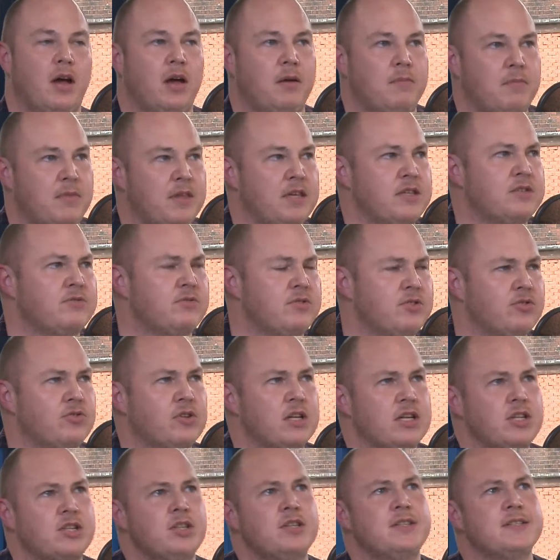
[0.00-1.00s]
these
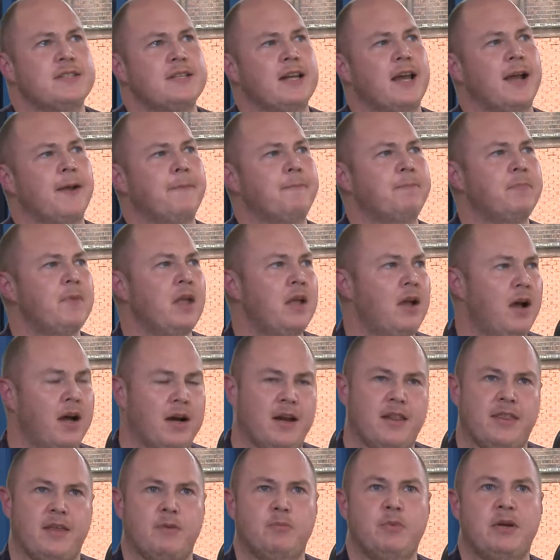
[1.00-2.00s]
restrictions now, and I
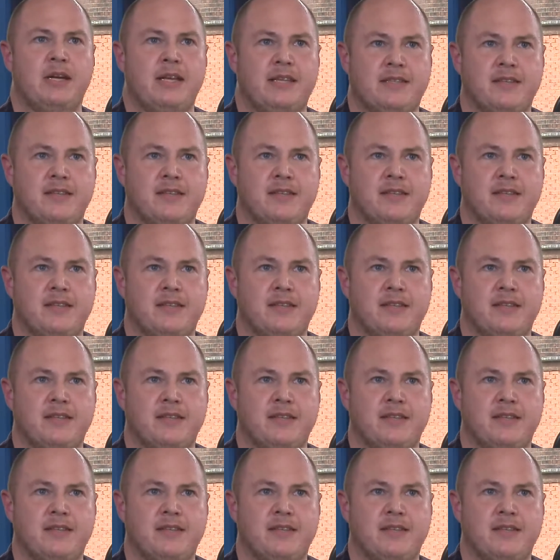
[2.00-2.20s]
think we need